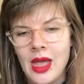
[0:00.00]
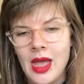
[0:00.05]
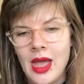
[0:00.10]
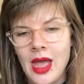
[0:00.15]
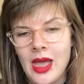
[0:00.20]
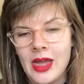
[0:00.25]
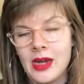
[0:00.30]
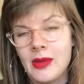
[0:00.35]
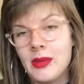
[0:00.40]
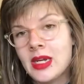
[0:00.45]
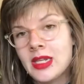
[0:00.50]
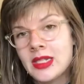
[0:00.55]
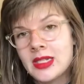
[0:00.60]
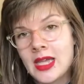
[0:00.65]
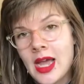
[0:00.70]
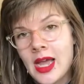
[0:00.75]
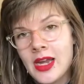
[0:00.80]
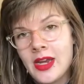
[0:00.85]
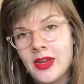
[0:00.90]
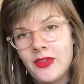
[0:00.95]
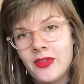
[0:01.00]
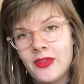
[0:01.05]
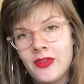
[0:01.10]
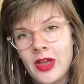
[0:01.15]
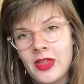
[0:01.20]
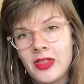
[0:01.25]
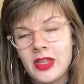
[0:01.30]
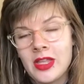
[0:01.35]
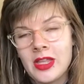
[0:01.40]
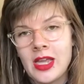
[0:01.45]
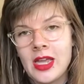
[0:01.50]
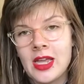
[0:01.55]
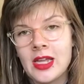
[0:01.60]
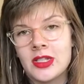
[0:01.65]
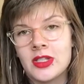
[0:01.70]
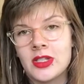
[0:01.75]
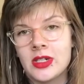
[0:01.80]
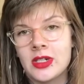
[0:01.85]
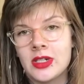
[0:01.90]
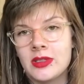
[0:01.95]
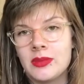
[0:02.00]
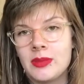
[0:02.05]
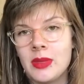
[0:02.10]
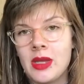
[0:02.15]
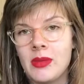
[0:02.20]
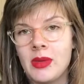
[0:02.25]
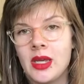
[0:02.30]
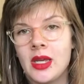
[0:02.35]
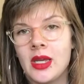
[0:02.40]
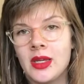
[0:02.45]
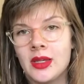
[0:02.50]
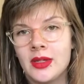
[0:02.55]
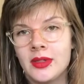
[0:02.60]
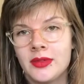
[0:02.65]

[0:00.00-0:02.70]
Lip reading: And I mean, it's kind of, I think the answer is maybe,